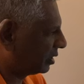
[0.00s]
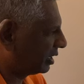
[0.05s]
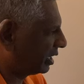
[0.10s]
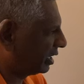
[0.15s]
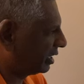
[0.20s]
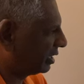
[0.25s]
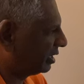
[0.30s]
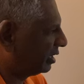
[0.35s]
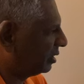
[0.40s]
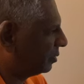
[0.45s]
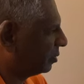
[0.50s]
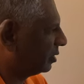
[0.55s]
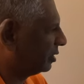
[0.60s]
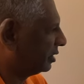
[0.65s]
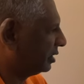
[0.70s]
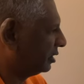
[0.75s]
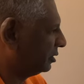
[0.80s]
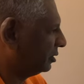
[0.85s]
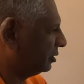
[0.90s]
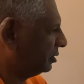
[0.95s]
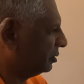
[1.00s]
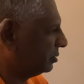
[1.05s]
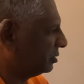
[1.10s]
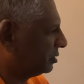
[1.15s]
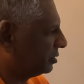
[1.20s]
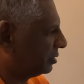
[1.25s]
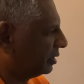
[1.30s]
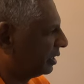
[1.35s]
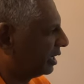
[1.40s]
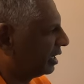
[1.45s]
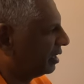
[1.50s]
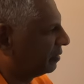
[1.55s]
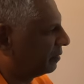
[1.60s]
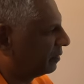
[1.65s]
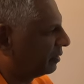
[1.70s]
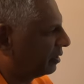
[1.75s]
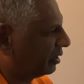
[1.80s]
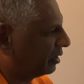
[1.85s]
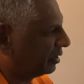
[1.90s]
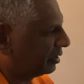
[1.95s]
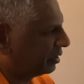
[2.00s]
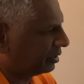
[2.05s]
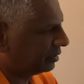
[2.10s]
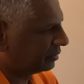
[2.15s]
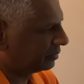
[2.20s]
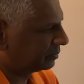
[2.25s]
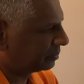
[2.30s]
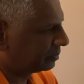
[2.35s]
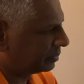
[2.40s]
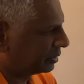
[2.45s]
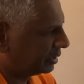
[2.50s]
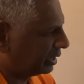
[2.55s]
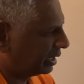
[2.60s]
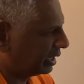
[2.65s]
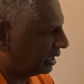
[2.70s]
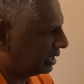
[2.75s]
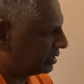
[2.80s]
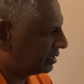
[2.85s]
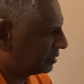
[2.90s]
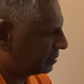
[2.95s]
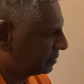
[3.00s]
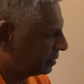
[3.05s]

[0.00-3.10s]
I really wanted to do. So again, all in all, pretty nice.